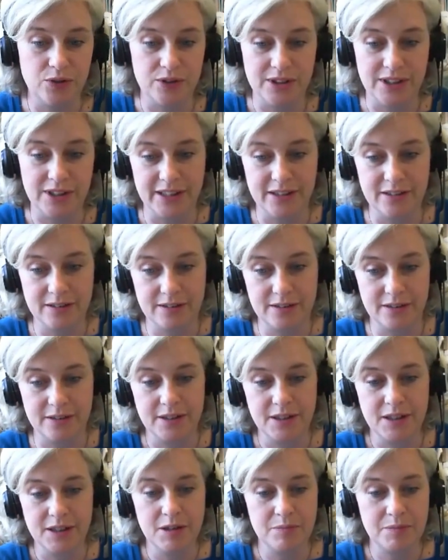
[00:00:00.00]
on linked to
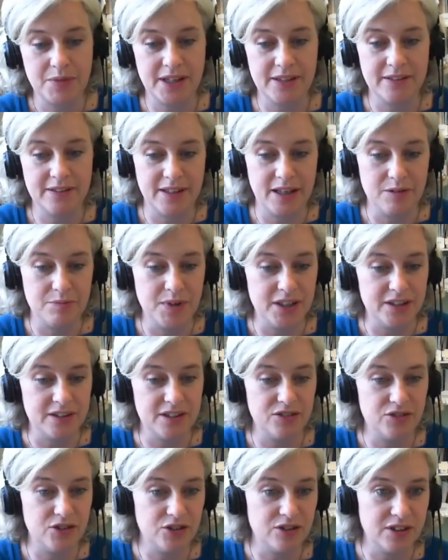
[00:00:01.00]
pandemic
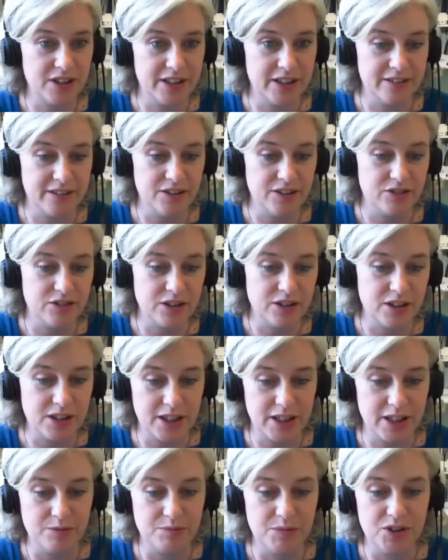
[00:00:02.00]
digital globalization,
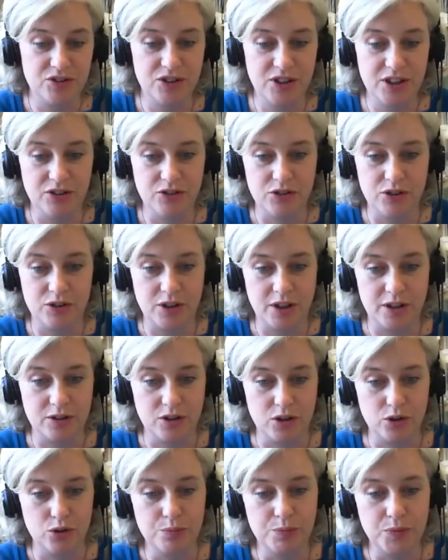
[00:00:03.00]
climate change, and, and
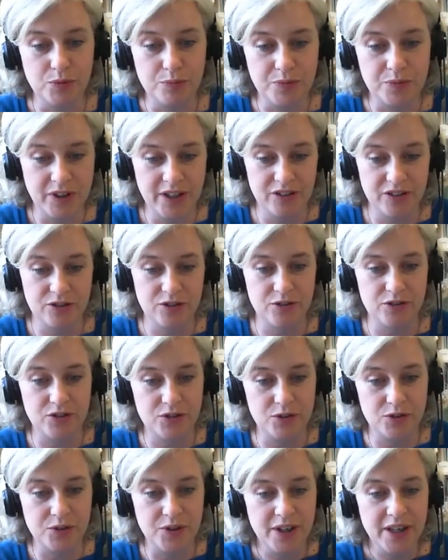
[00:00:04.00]
global pressures.
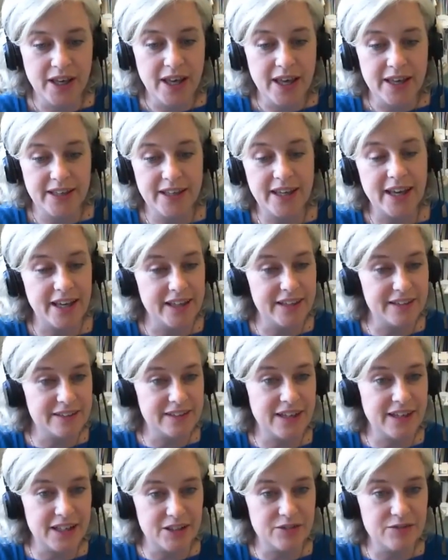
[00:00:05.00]
So, yeah, it's
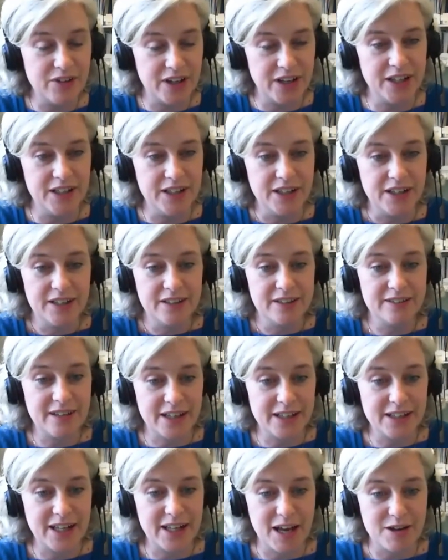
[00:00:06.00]
a kind of very
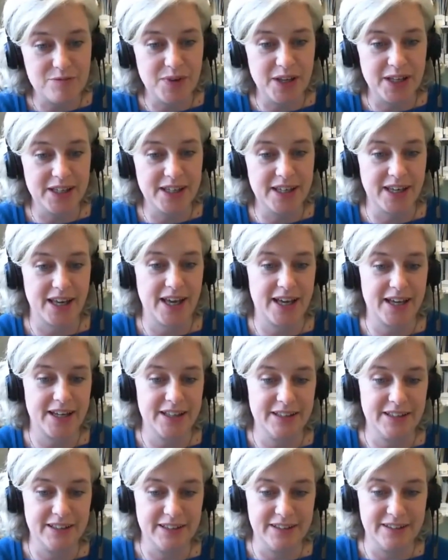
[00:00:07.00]
dynamic
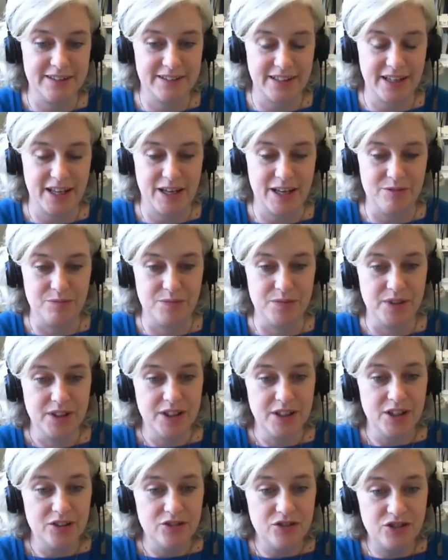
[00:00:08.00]
and um,
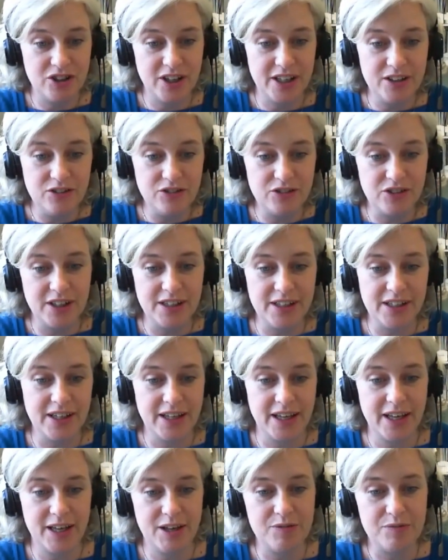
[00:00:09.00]
changing
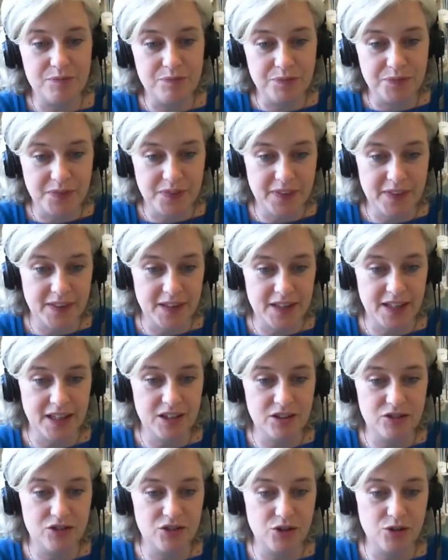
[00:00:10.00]
um,
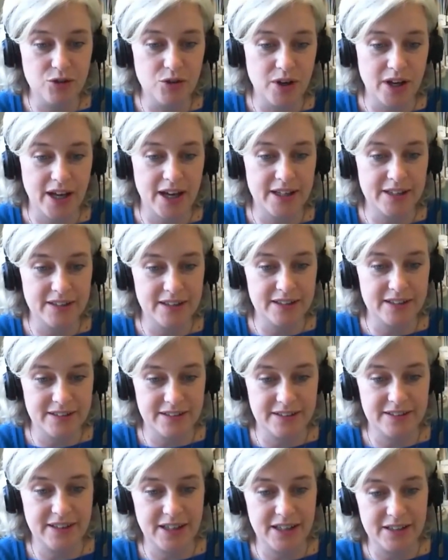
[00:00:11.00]
issue. And as I
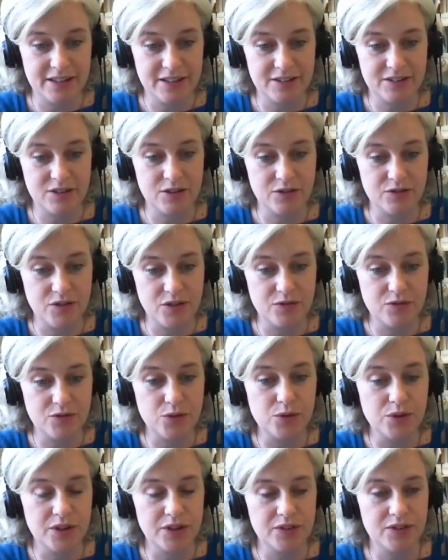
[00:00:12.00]
said, it's sort of the
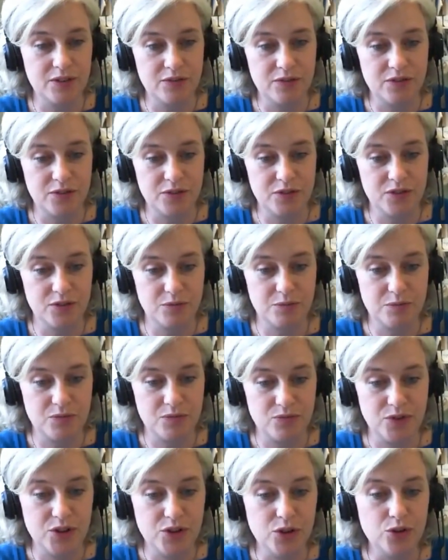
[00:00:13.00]
focus of, sort
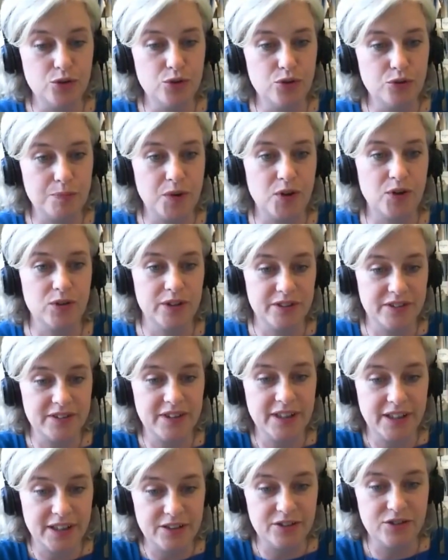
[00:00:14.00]
of renewed
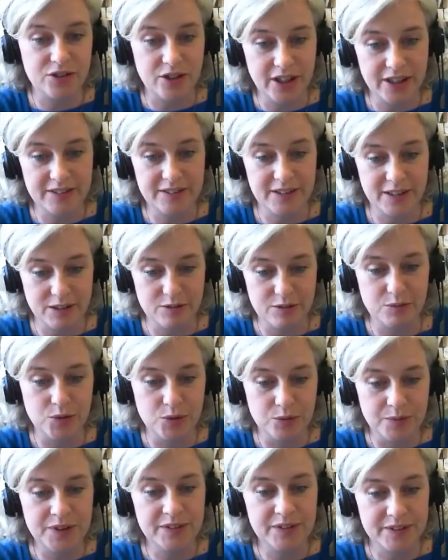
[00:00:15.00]
policy interest at the
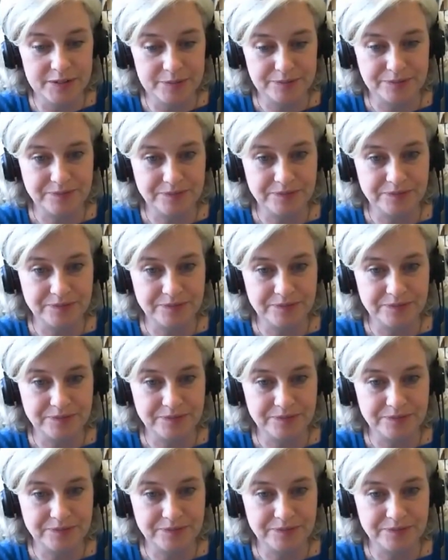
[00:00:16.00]
moment.